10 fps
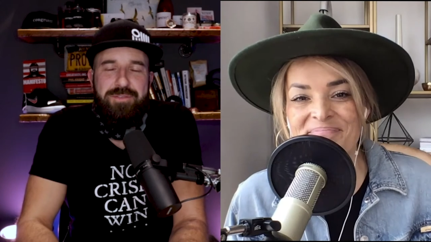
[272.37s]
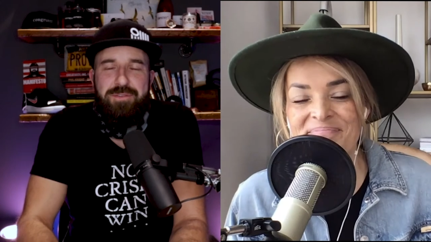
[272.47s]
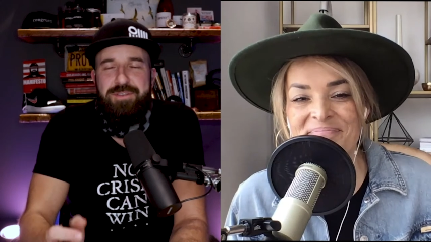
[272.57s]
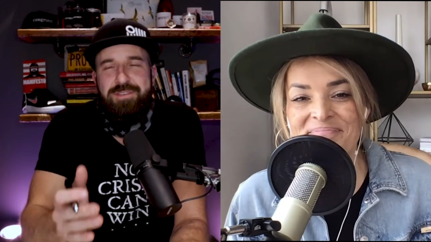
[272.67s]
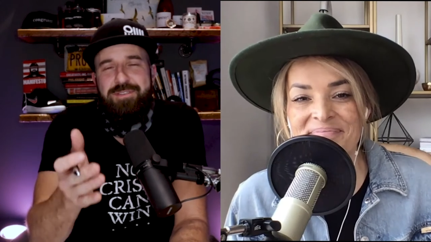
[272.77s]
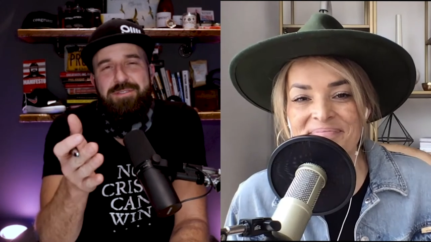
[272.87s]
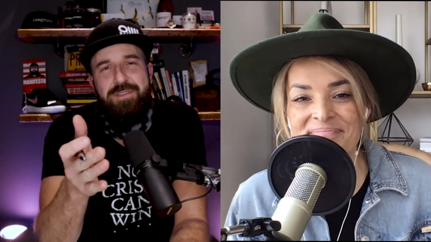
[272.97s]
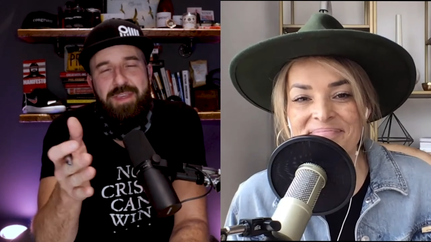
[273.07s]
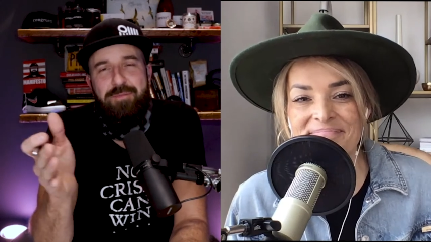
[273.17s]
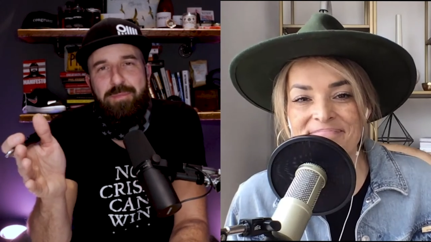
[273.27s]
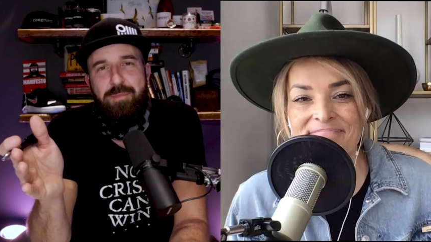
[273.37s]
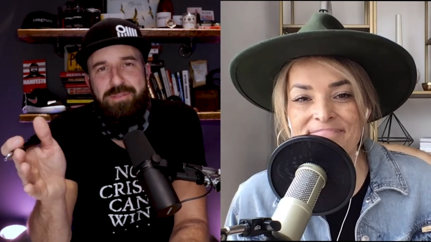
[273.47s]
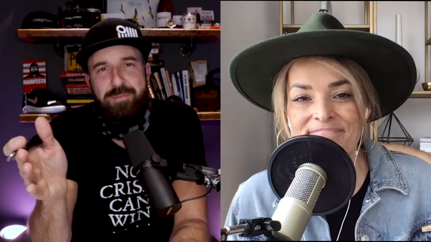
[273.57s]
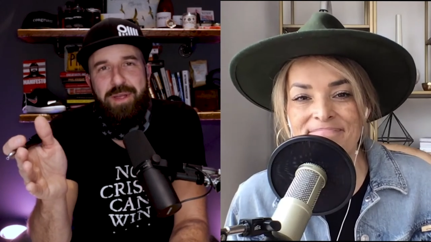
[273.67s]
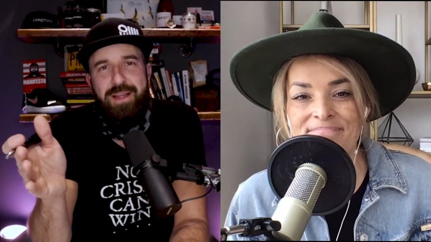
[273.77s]
Speaker 1: so just give people
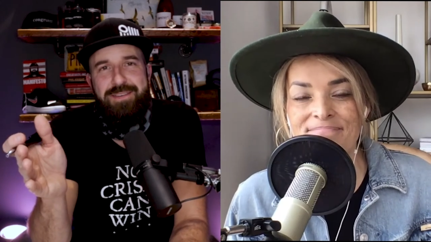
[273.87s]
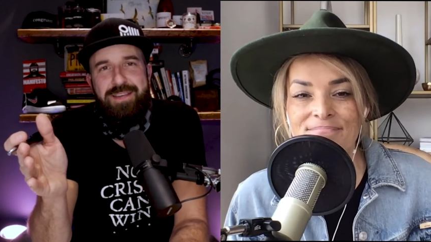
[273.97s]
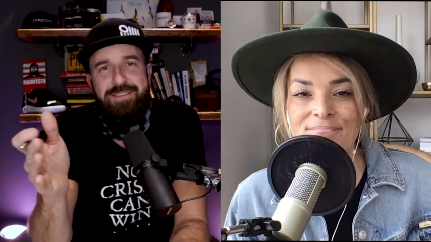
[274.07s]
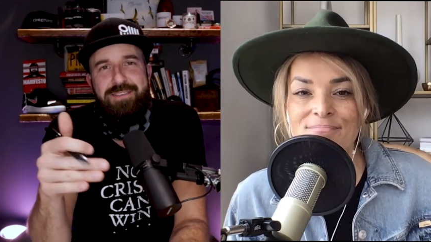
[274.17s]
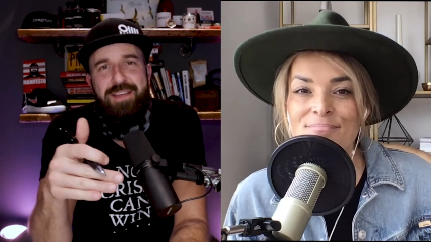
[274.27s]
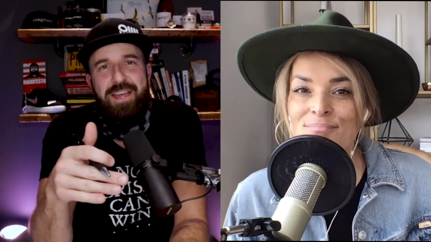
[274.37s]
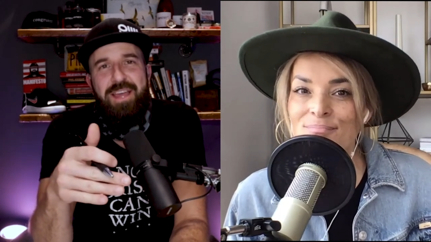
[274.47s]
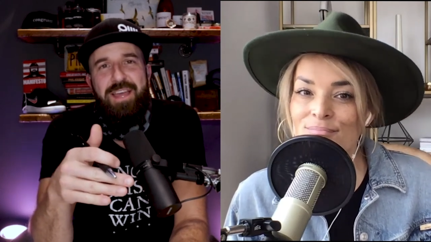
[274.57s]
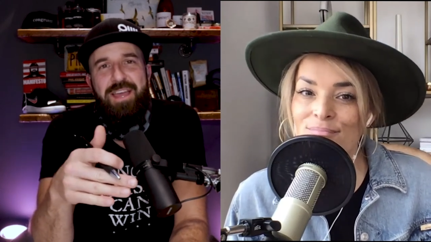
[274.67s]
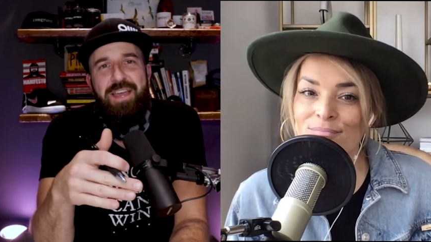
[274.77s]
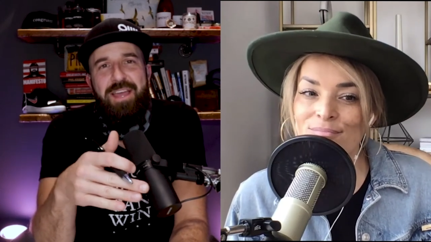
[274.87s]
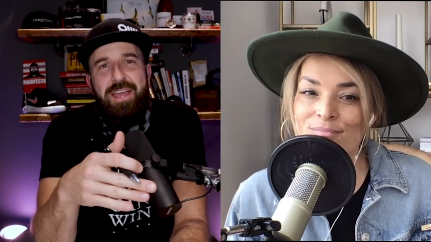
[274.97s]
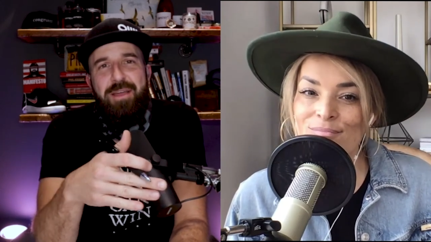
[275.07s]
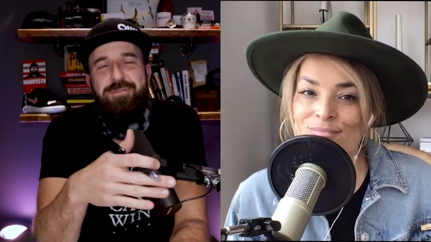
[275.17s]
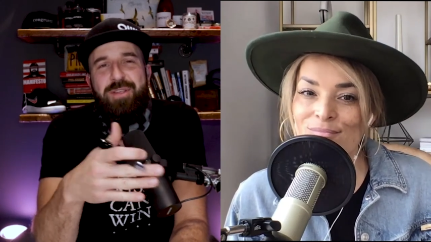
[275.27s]
some context.
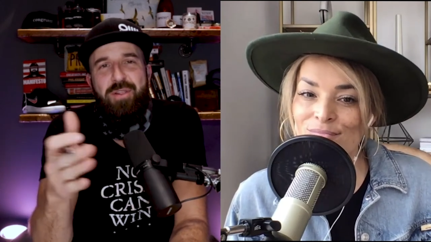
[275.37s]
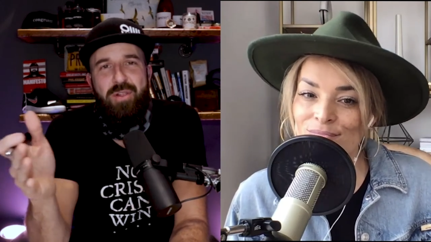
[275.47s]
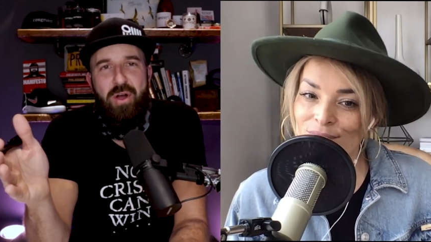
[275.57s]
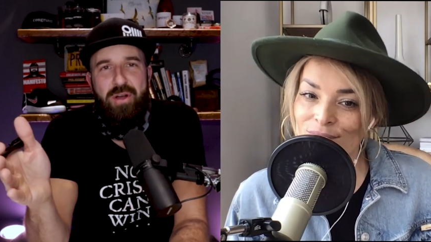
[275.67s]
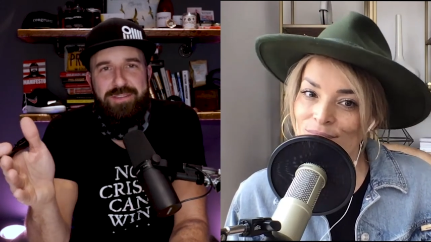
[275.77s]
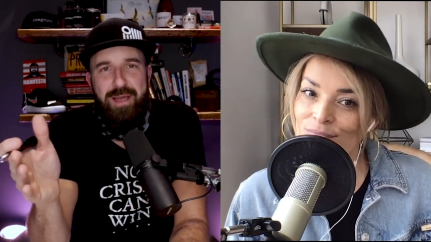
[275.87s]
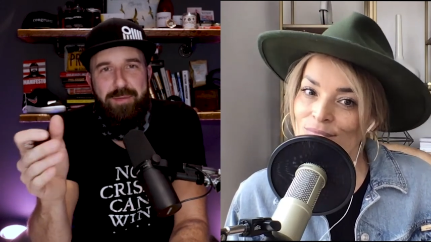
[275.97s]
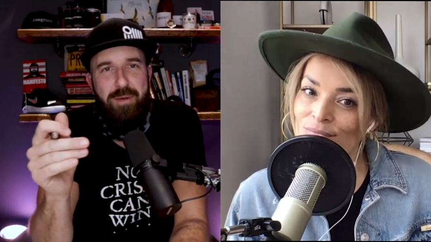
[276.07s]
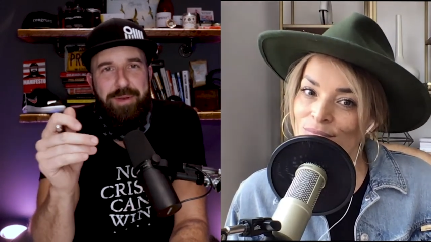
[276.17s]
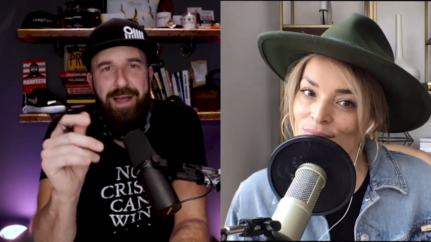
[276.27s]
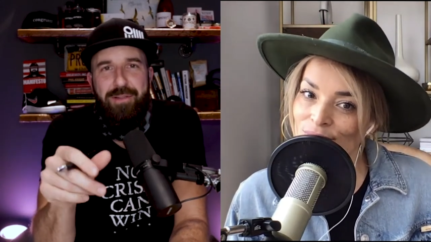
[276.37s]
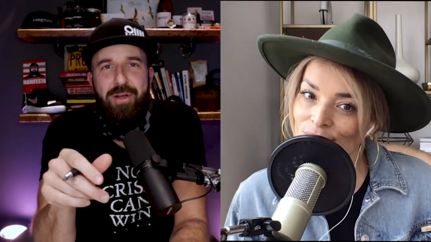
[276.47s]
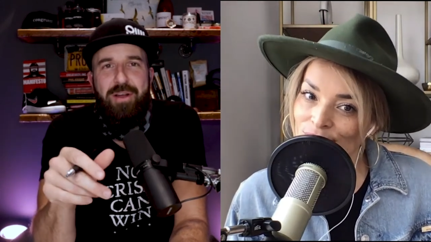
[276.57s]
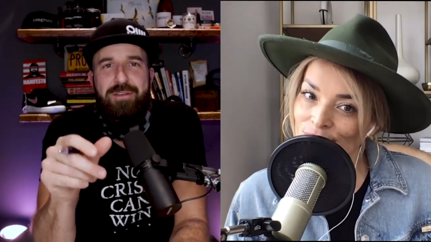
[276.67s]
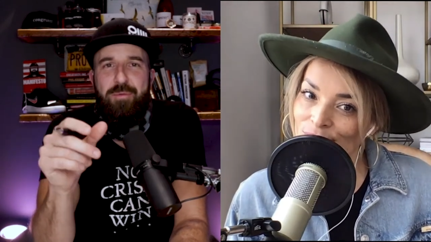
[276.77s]
It was a long time coming. How
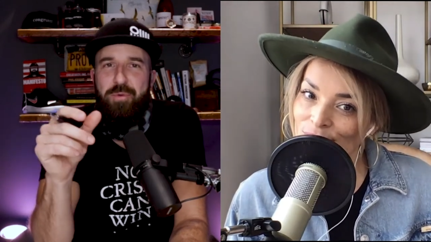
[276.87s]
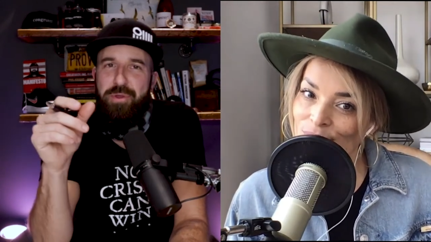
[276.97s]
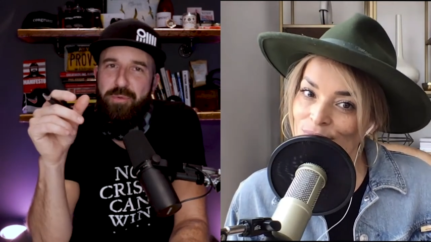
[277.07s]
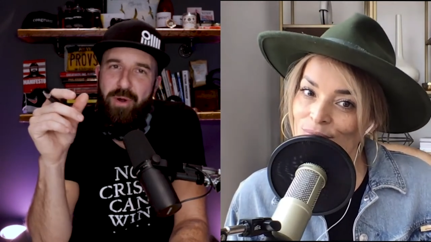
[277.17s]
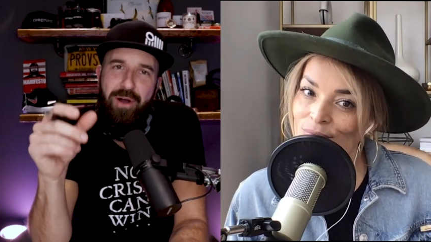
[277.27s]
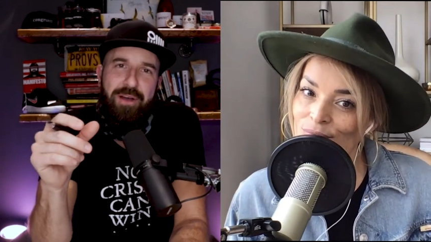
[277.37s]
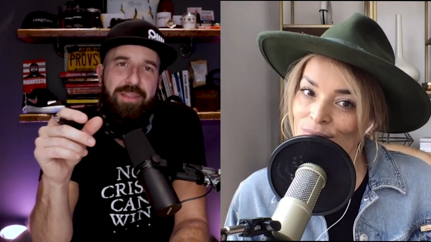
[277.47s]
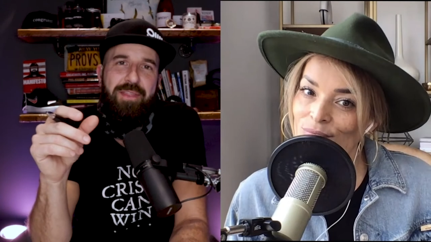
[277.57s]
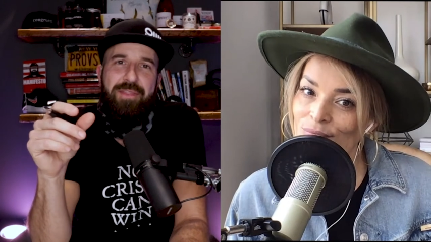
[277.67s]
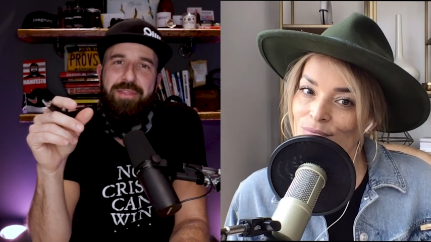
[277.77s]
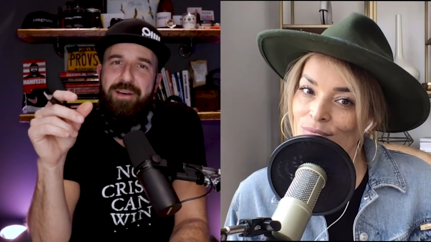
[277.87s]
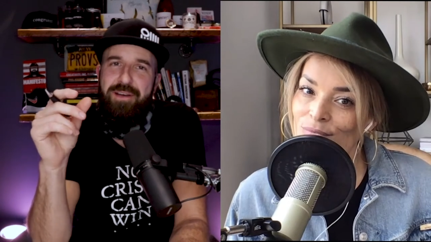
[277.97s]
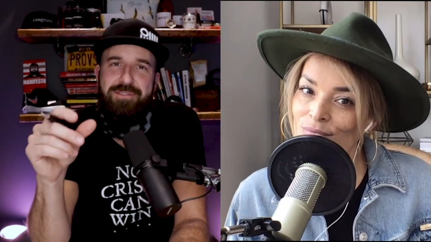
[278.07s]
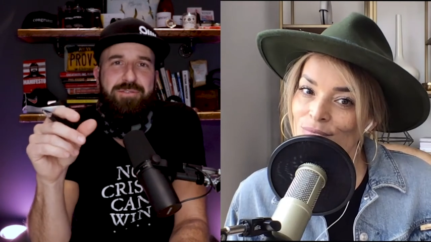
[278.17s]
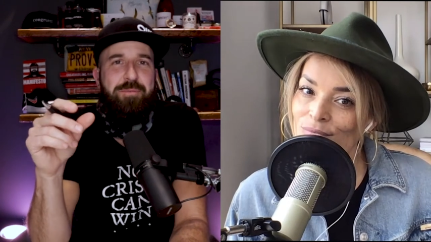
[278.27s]
long were you on the
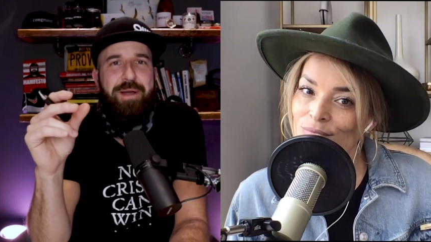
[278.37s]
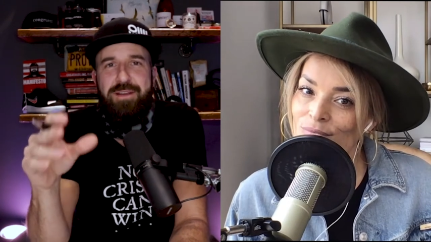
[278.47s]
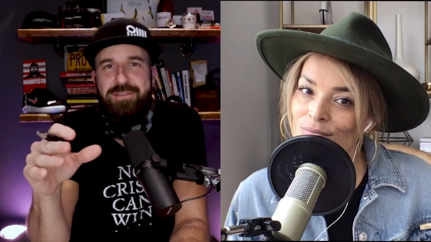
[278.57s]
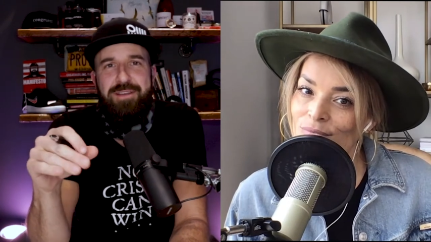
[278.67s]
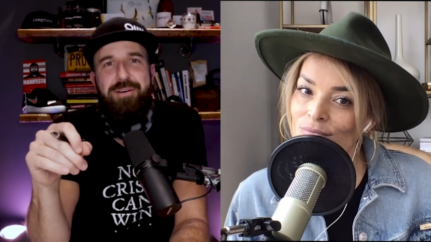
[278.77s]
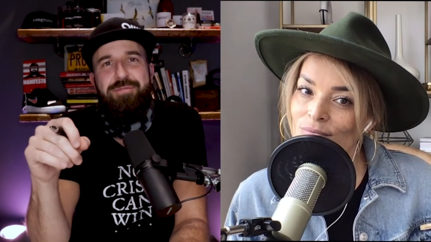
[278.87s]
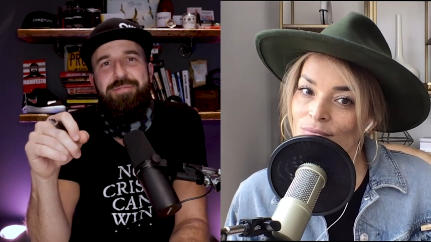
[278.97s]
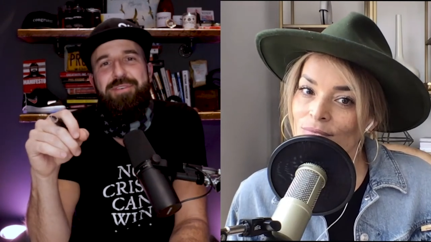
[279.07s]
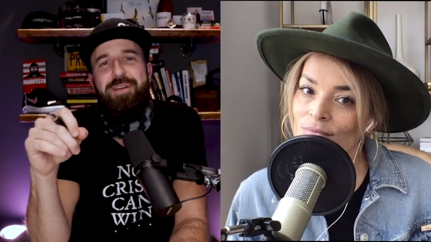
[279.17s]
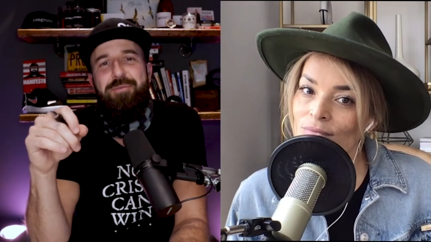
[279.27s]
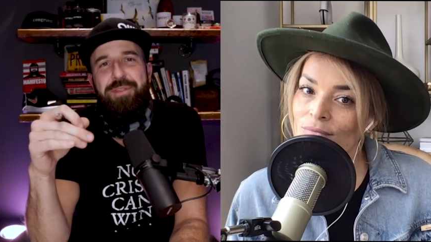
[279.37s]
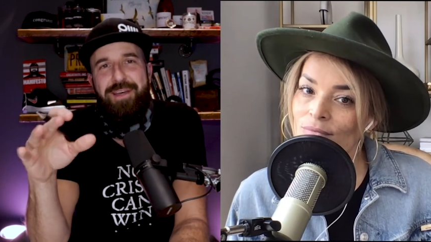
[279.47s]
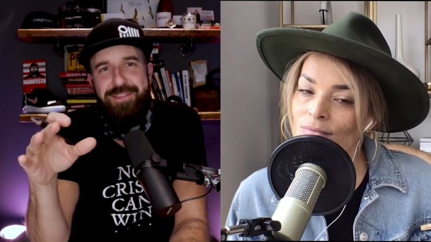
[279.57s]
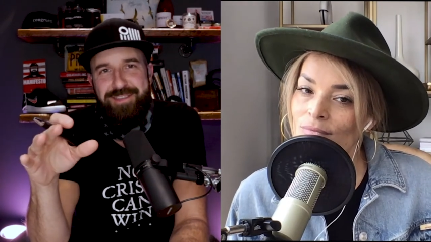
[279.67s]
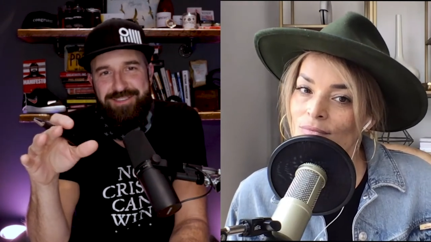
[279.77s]
hustle by yourself
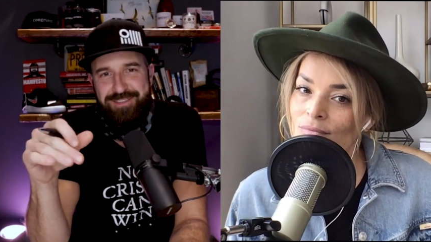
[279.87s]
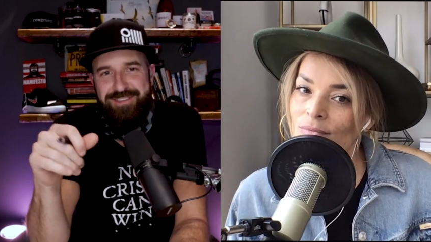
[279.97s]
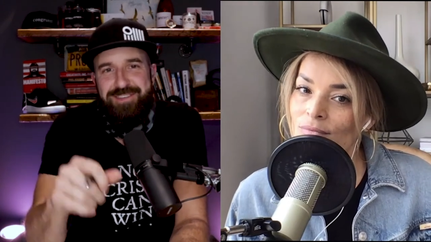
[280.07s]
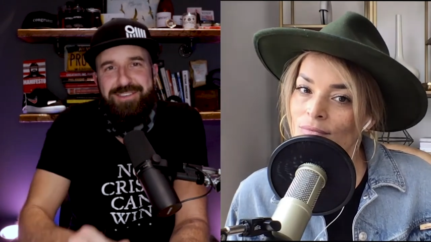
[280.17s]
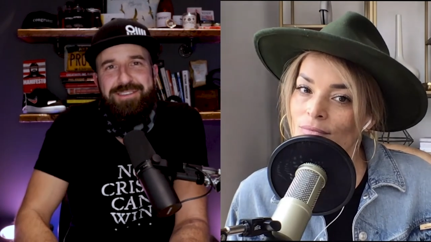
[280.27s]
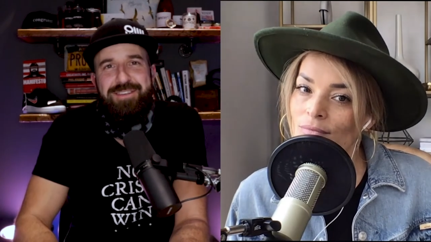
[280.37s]
without the assistant?